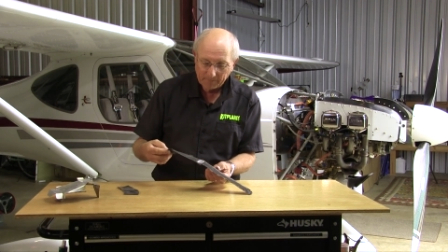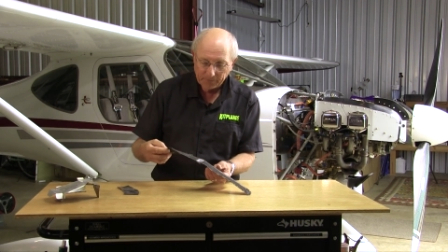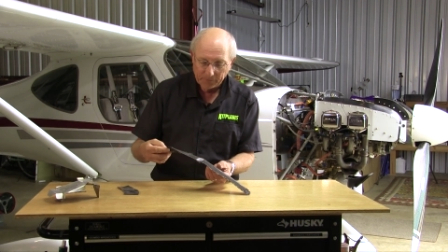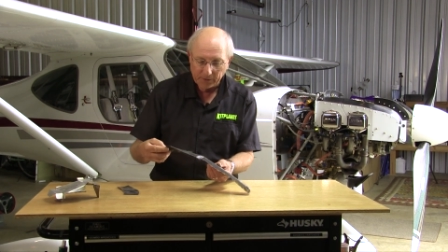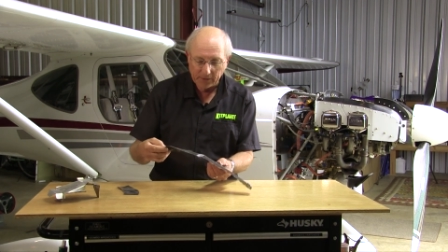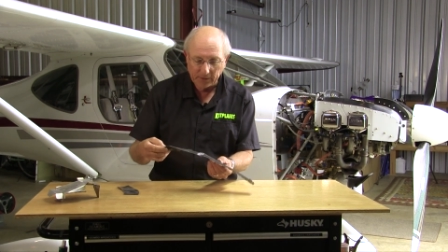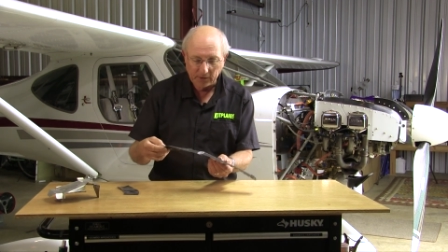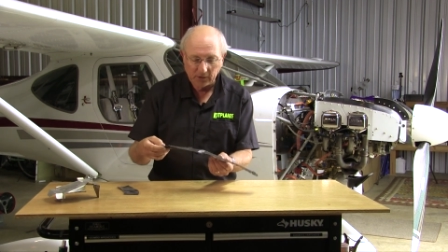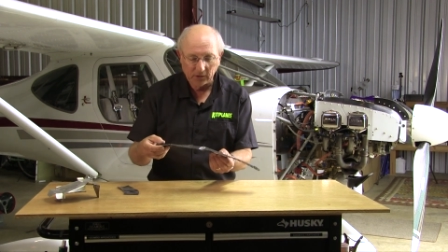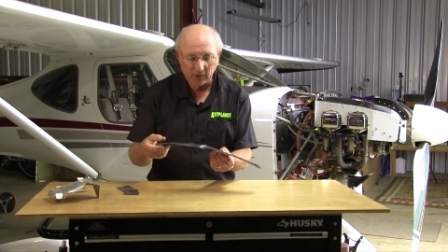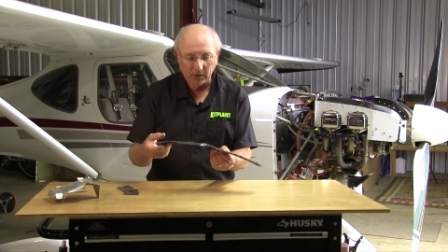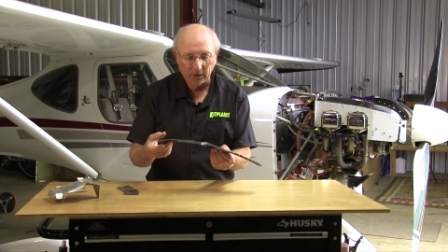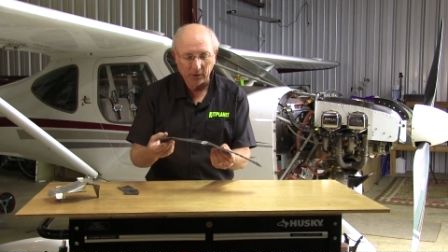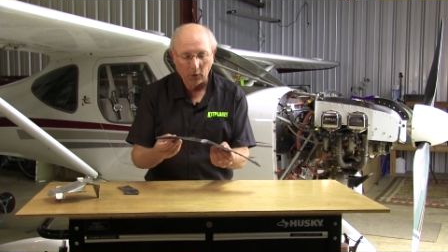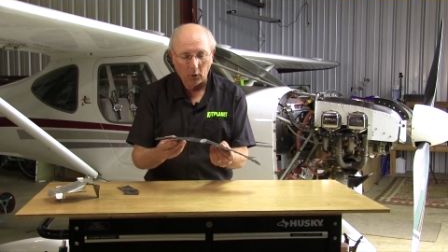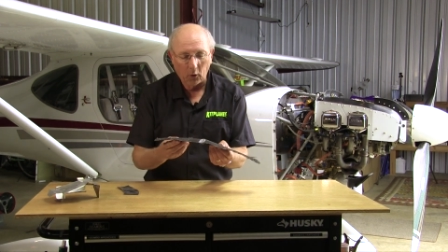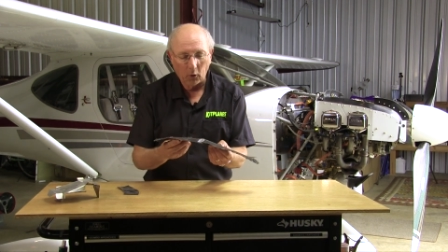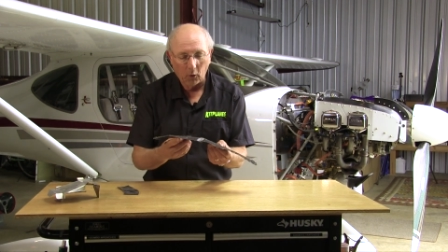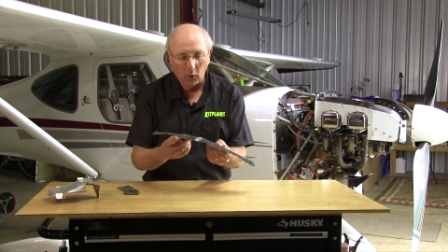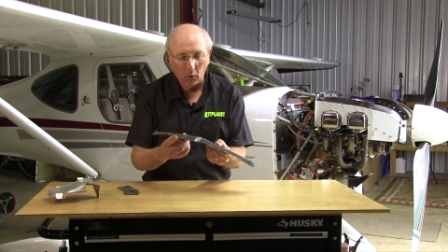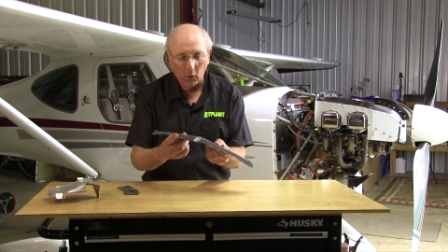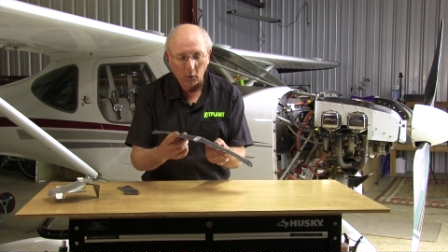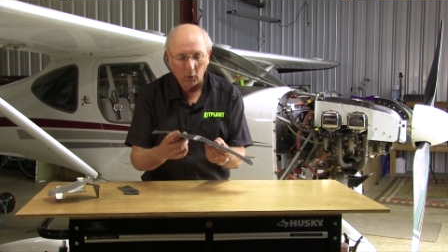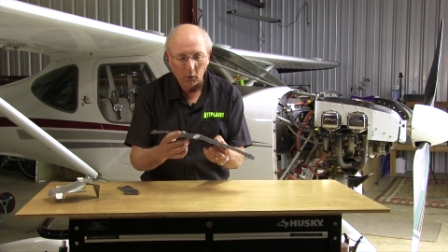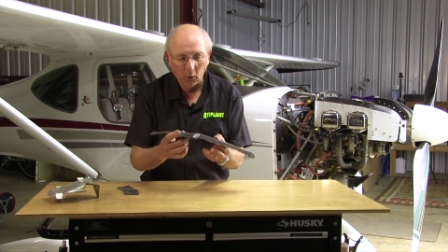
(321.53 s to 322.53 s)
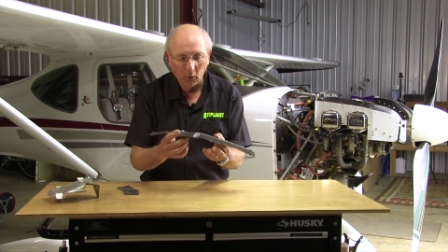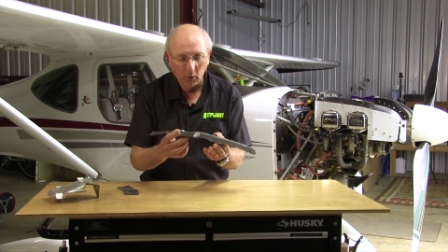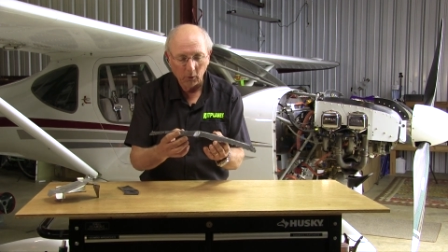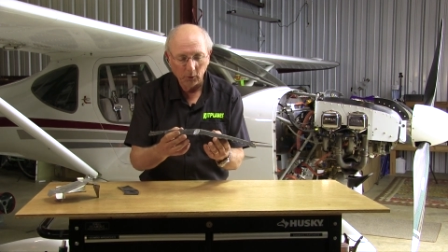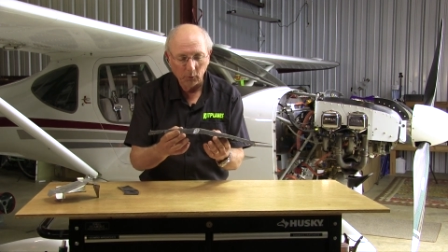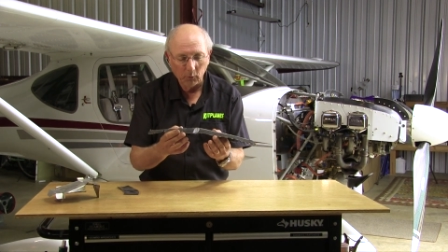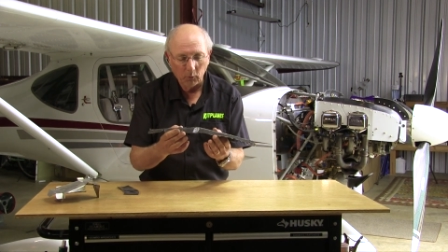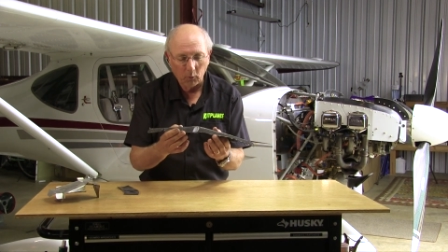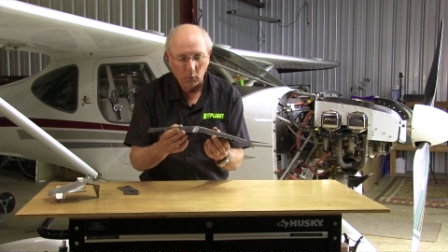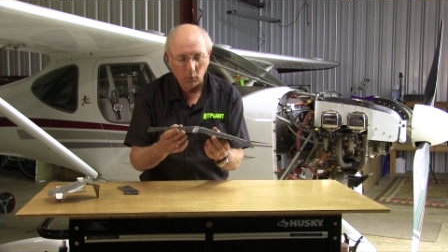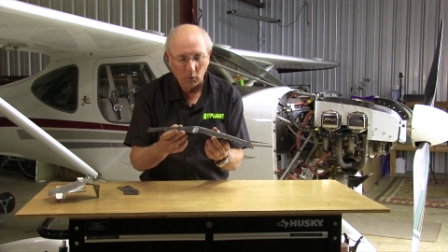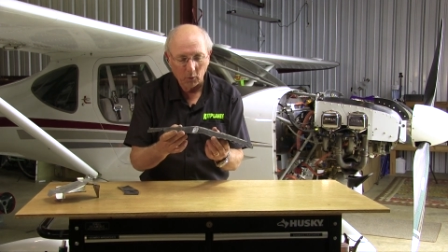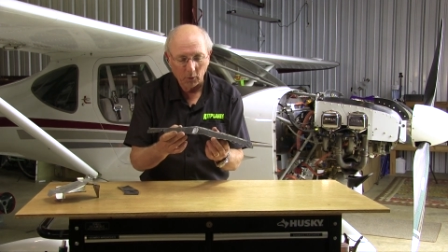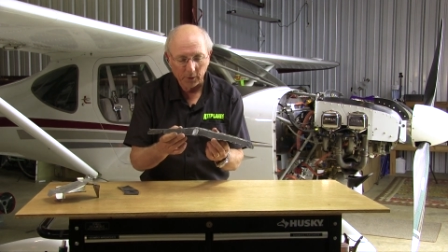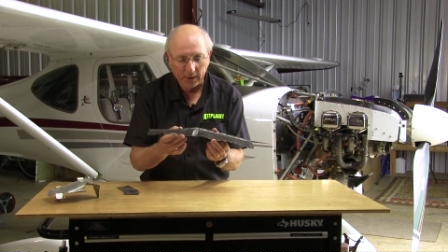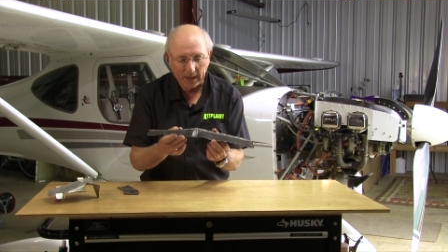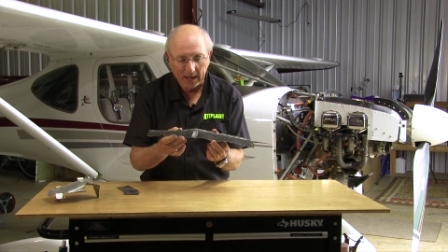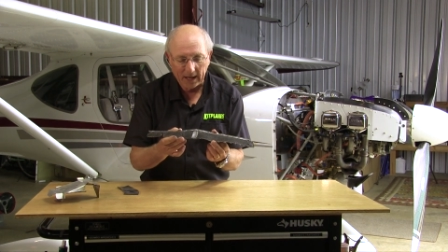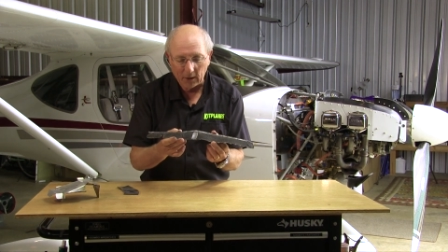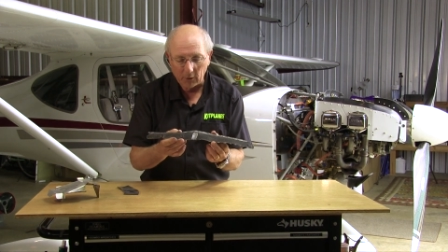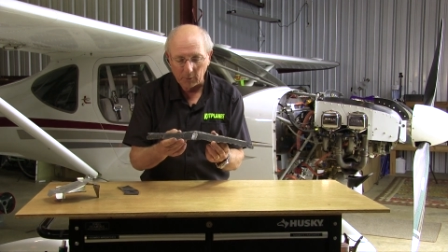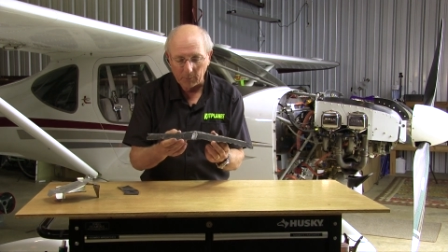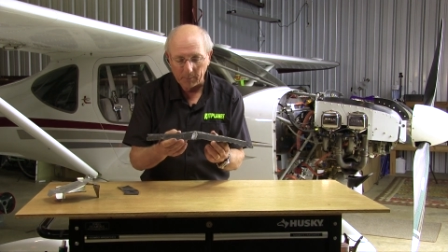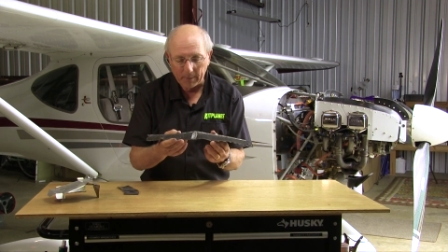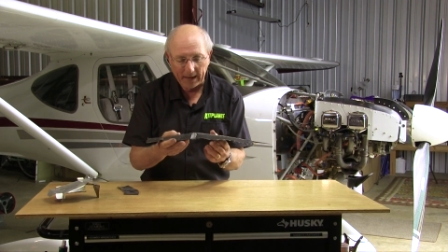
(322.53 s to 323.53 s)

This is an old, worn-out